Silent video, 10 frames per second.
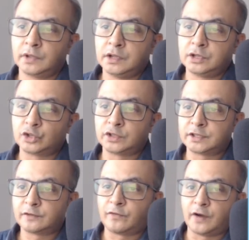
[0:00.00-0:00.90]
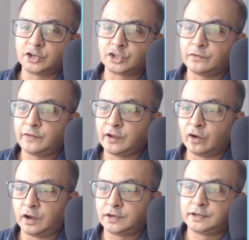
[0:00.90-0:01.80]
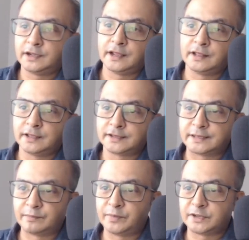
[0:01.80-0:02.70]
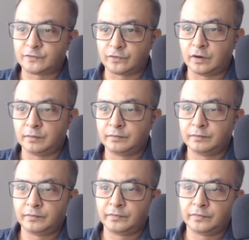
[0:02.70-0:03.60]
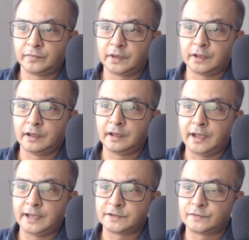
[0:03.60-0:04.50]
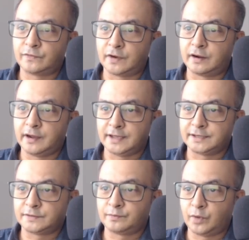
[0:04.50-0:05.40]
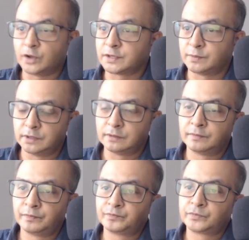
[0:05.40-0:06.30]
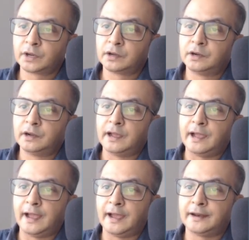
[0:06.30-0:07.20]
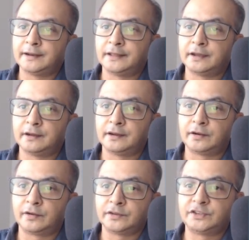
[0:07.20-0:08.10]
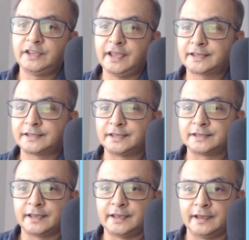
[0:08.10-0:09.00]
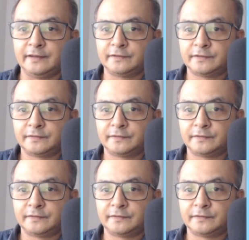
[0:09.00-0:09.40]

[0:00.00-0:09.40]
So this is the function we got in the simplest form as far as possible, and the gx is I have